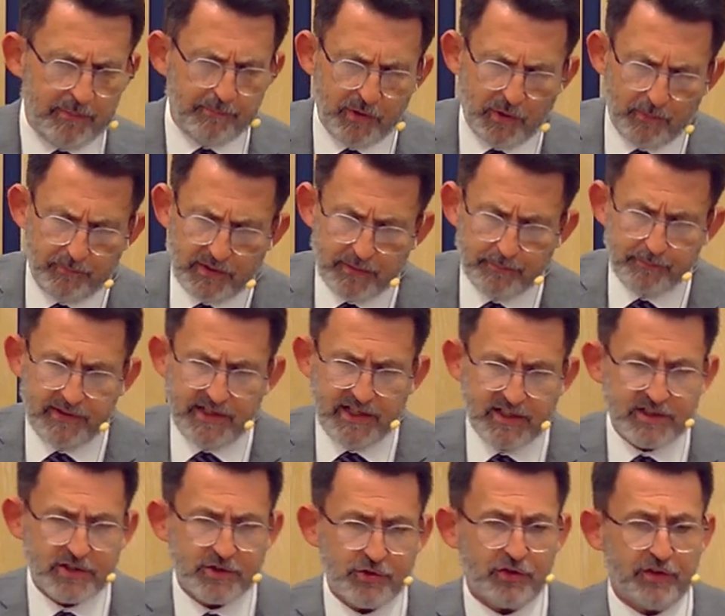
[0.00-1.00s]
public place
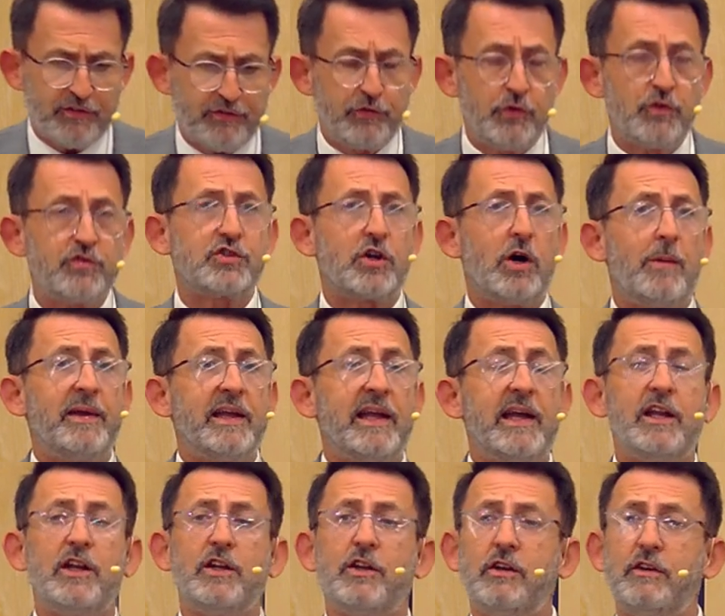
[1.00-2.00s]
so that folks coming
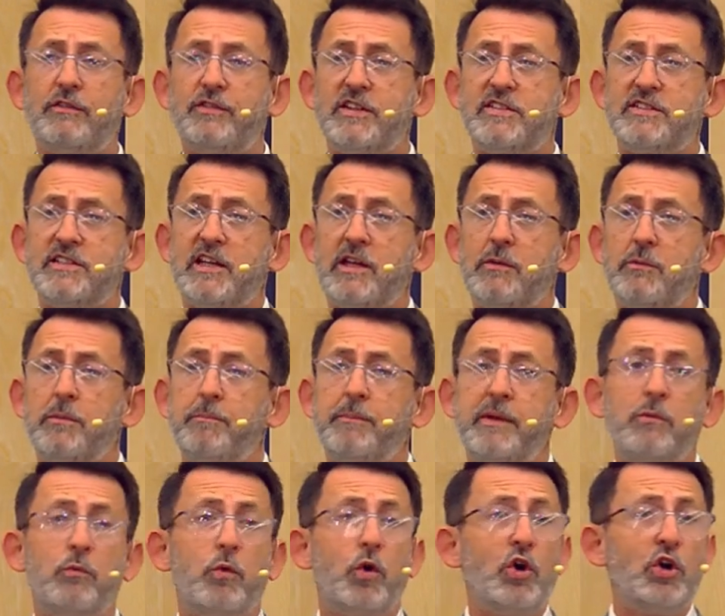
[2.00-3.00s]
in and out of the city would
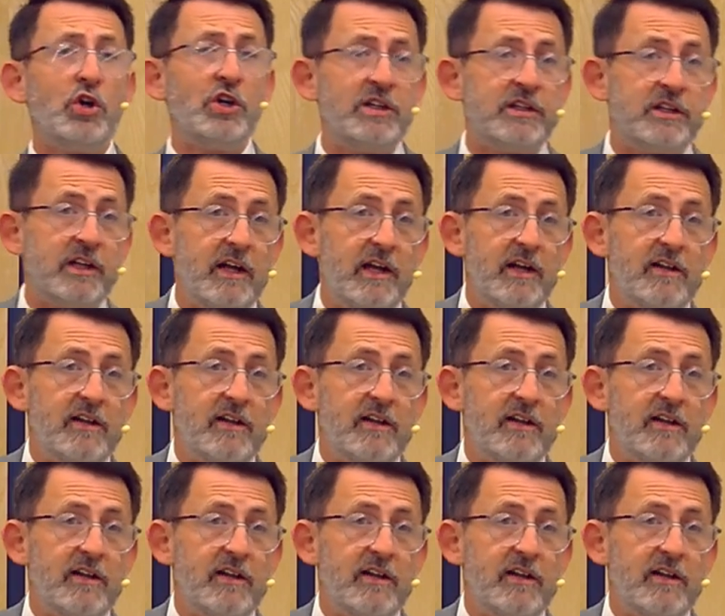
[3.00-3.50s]
be warned.